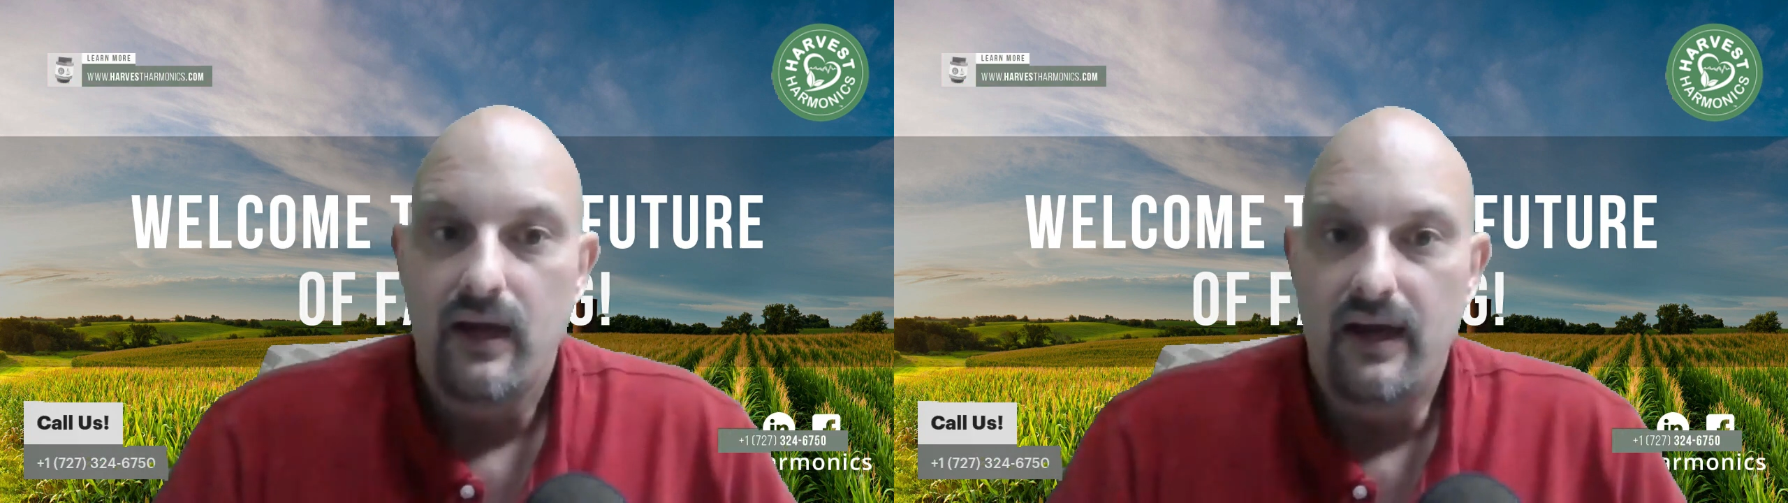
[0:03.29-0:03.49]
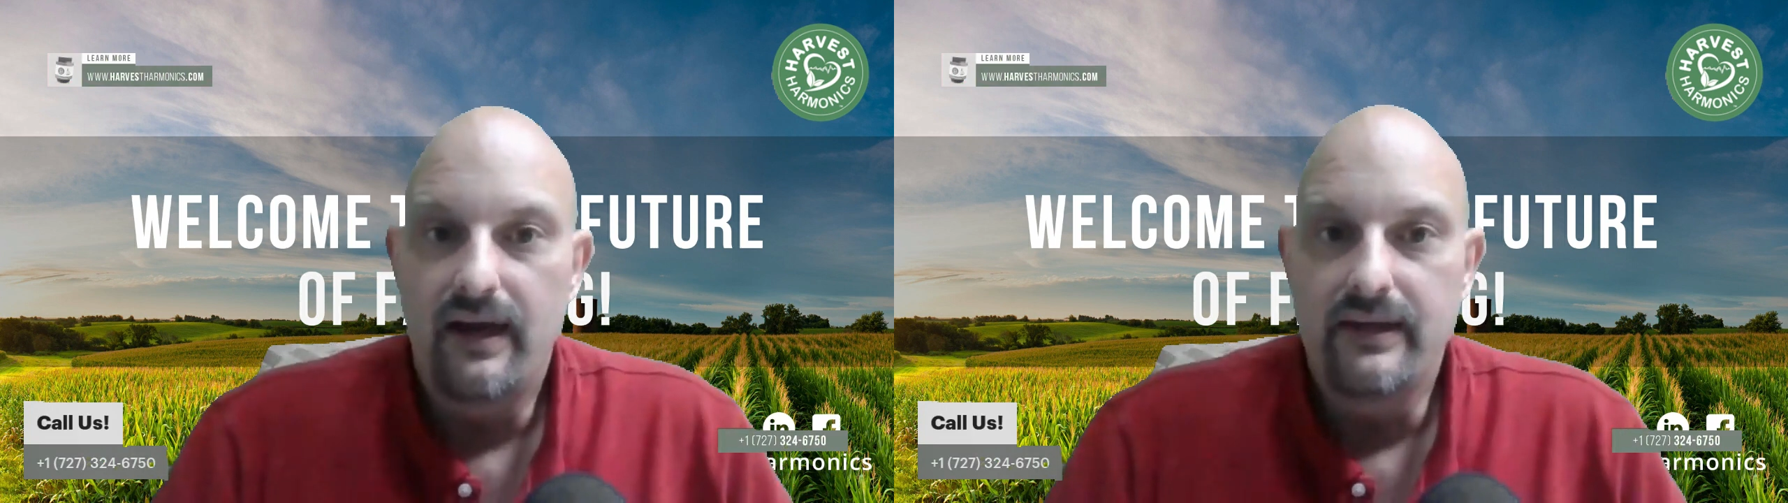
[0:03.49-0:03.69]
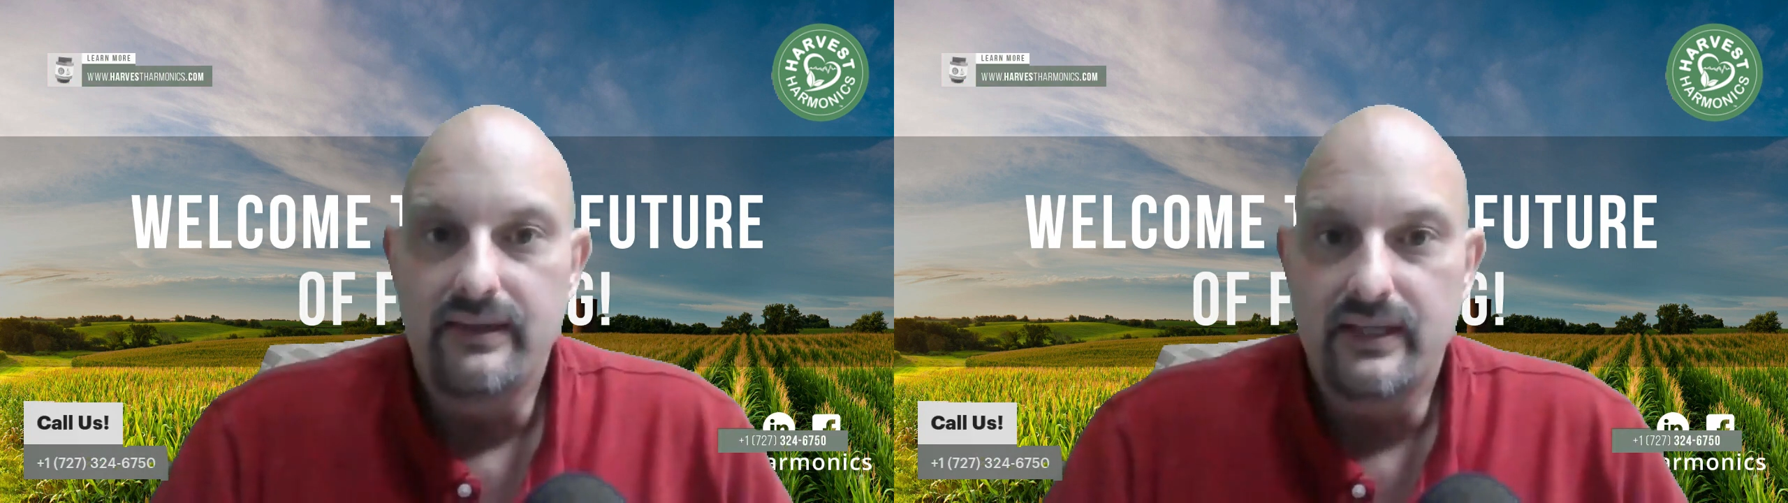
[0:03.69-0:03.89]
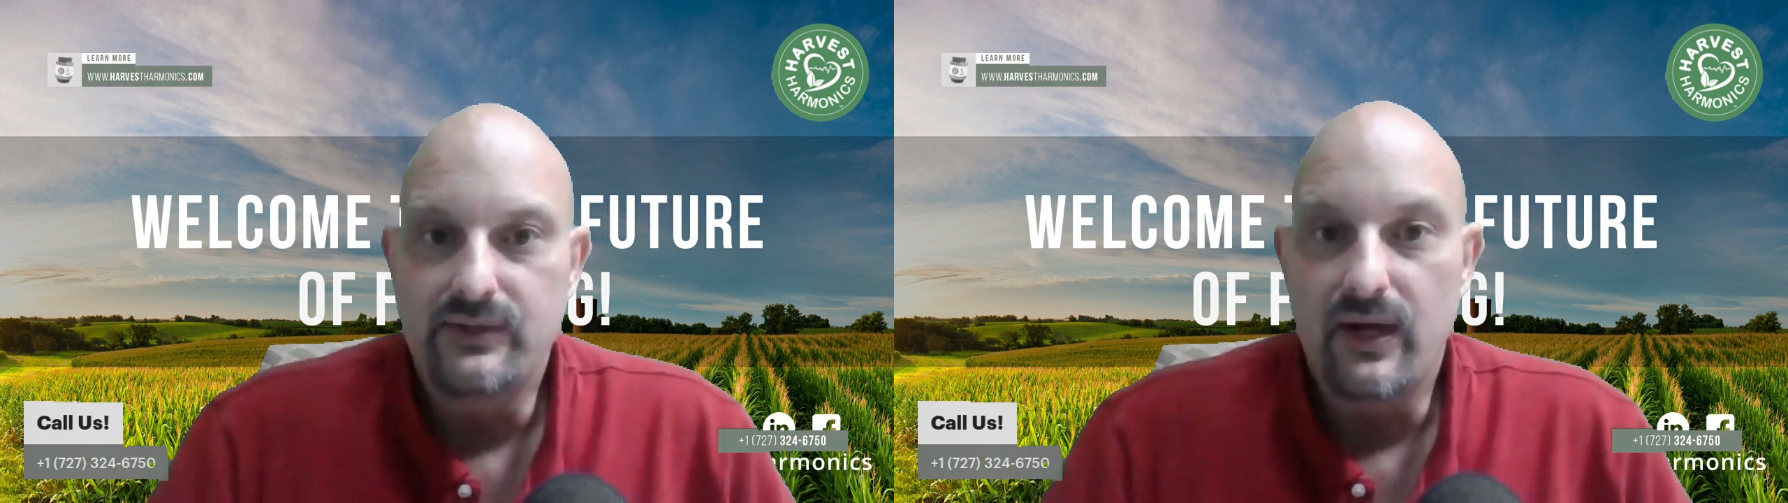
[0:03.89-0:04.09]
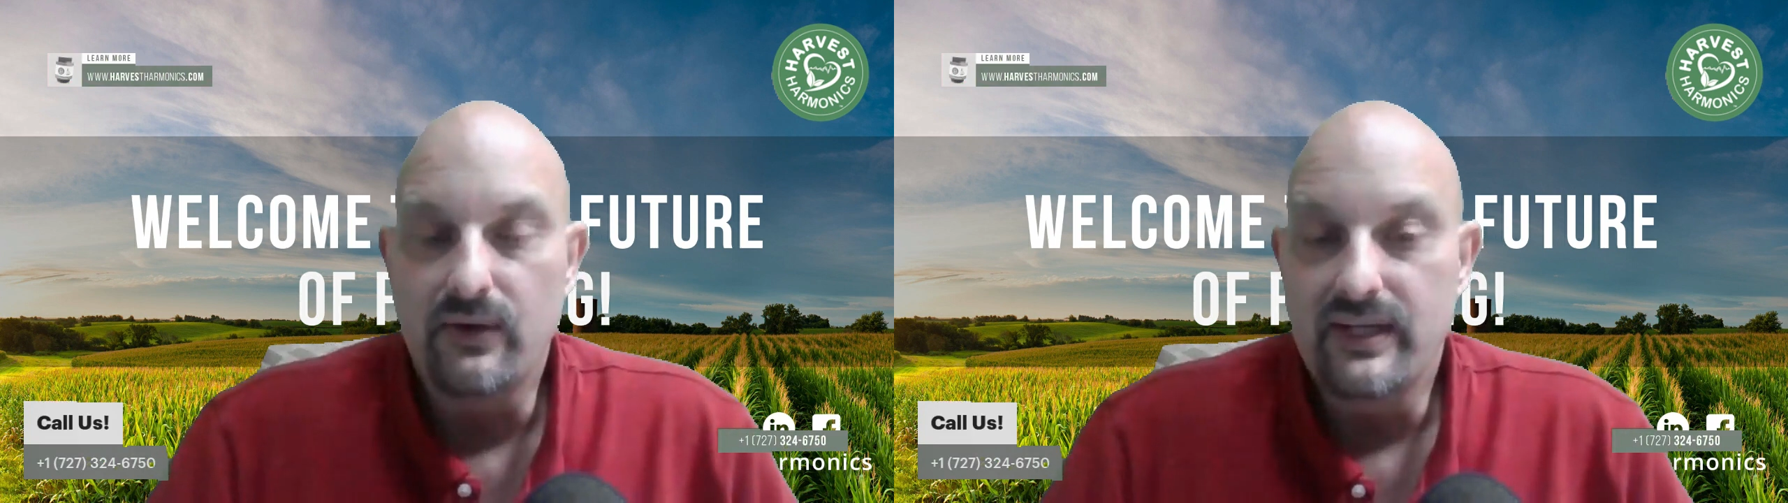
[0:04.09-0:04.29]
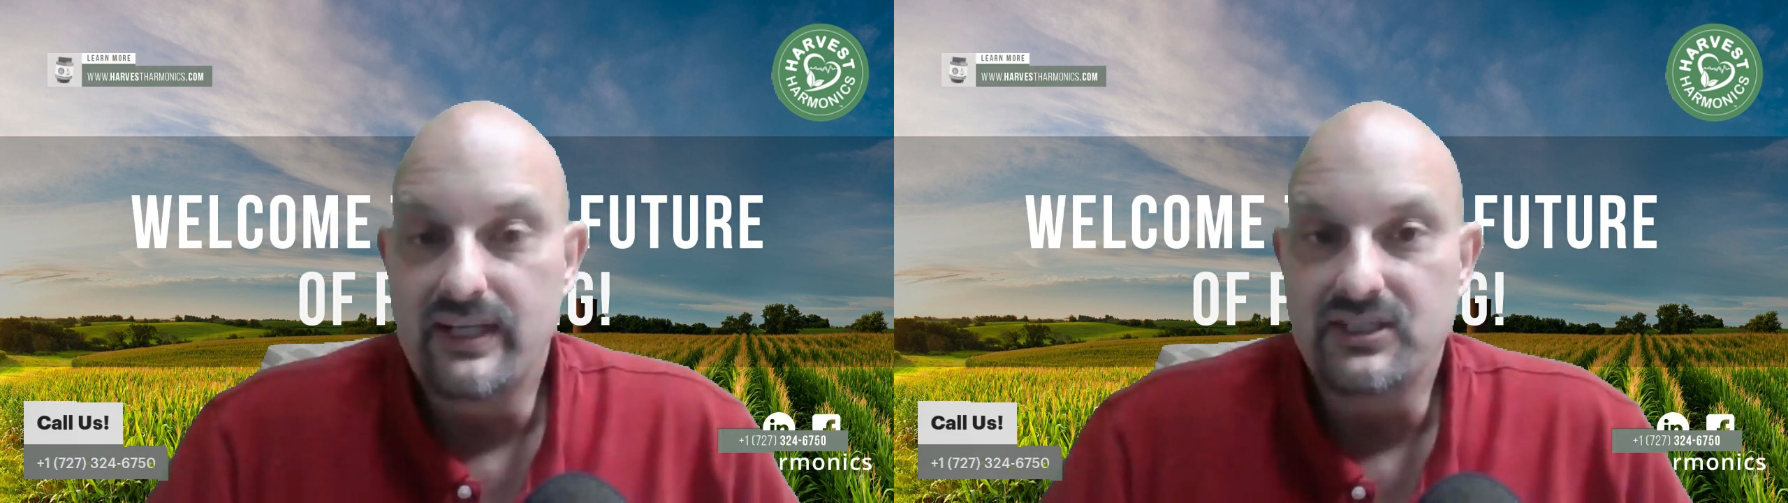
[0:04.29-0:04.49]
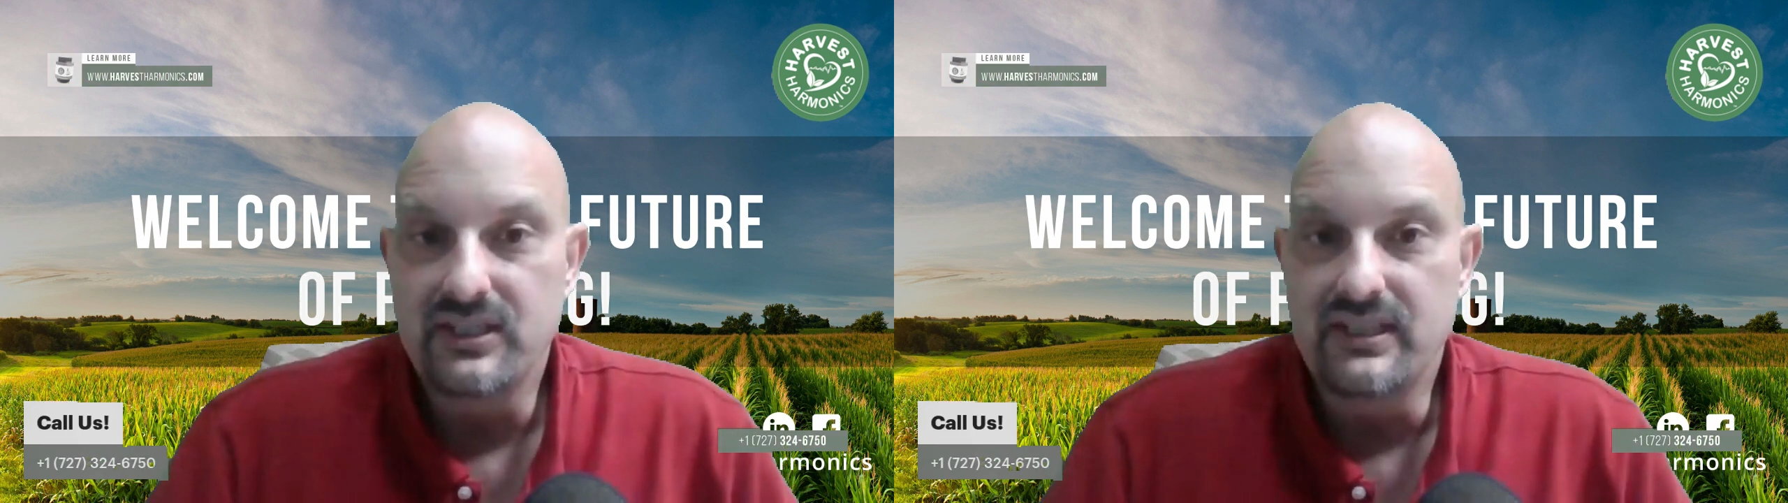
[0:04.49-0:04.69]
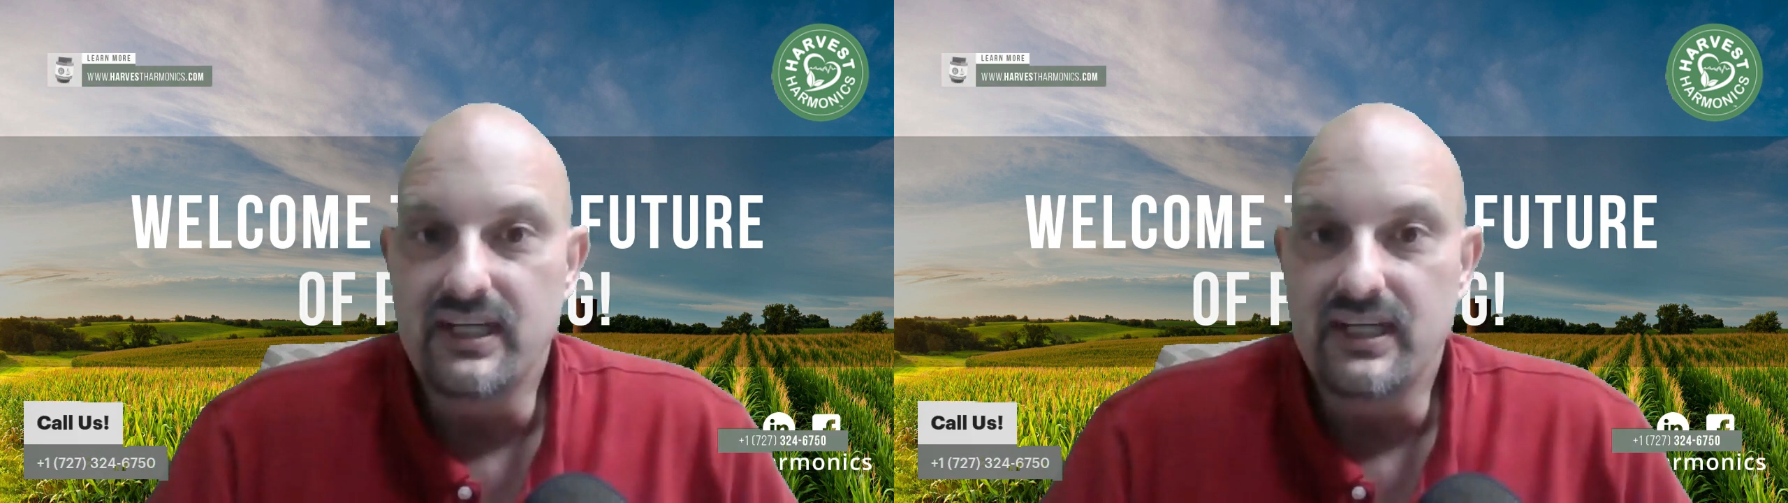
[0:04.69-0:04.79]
uh, the drought condition